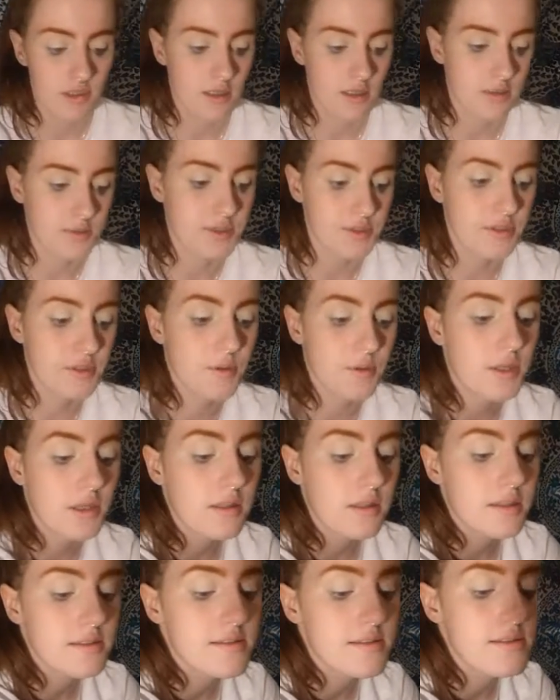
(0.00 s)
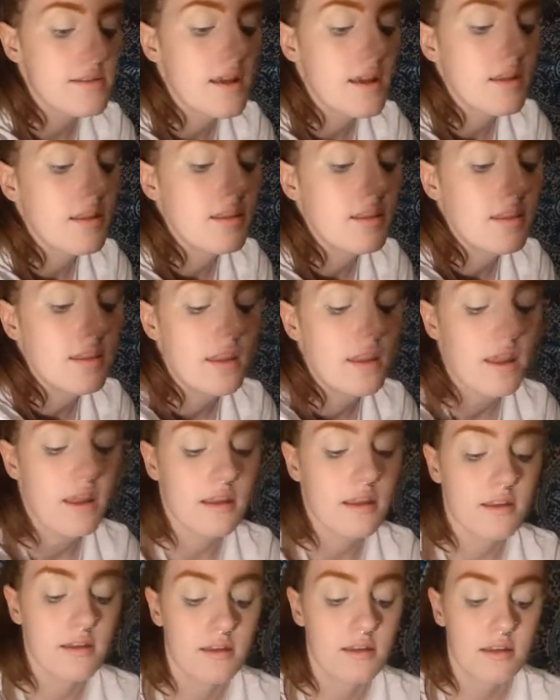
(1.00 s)
I'm just going to quickly set
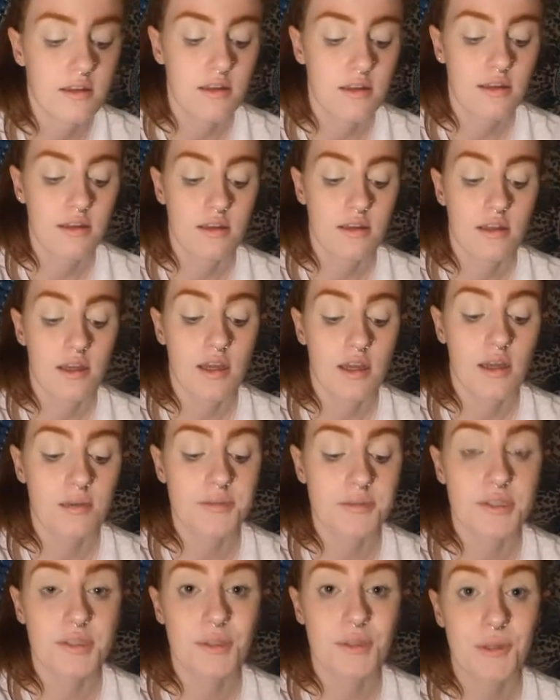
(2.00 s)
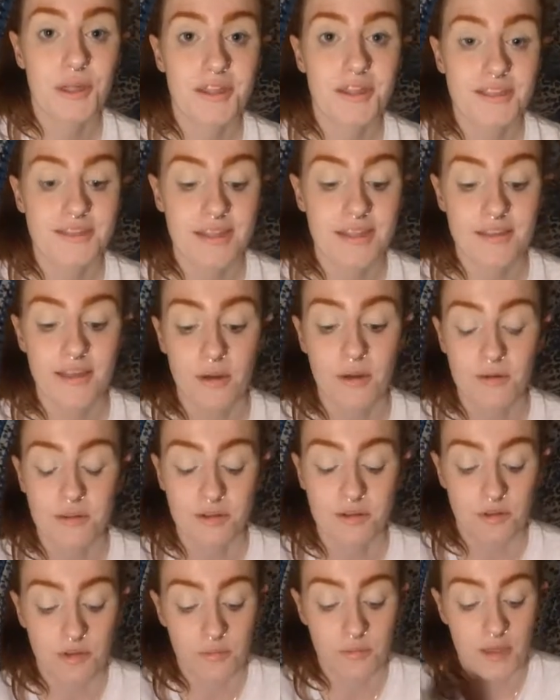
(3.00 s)
that. I'm just going to quickly set that with a
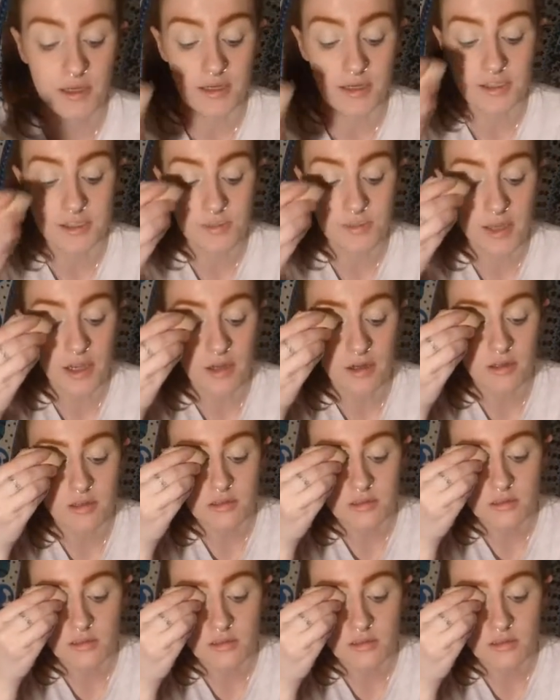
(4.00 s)
Nude by Nature powder.